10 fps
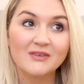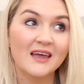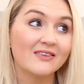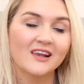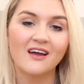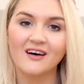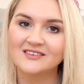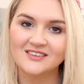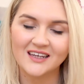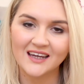in the
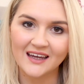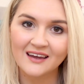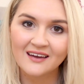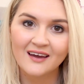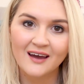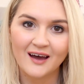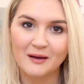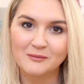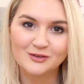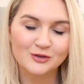last year,
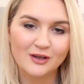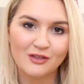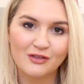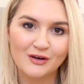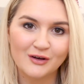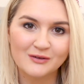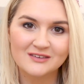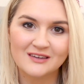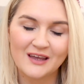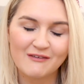talk you through
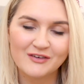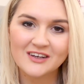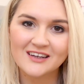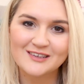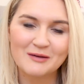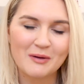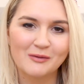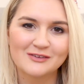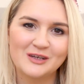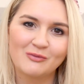so that you have a good idea about
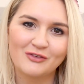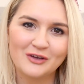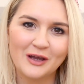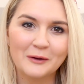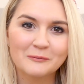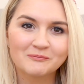what to do before you go.